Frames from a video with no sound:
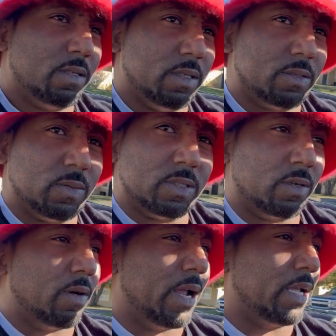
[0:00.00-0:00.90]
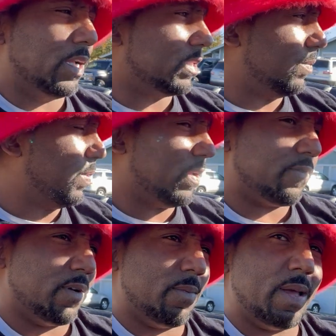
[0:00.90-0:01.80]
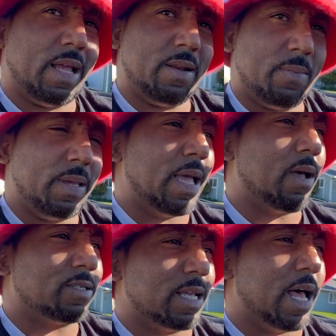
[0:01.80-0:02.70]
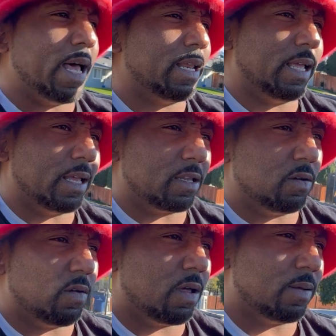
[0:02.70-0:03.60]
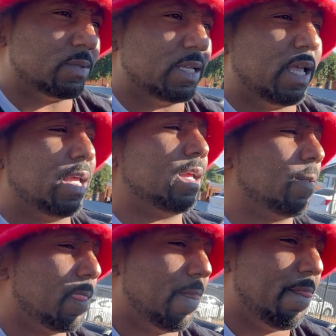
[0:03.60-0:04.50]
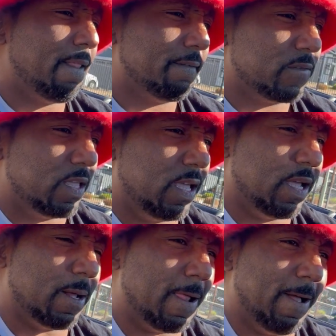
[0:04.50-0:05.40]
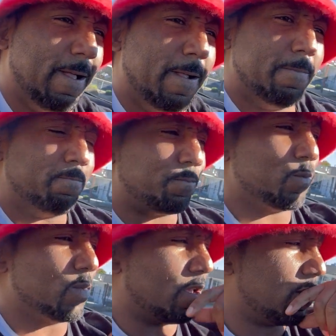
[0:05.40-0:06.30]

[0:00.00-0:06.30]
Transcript: this was a great hood to be from, man. To be outside in, you know what I'm saying? Yeah. Um,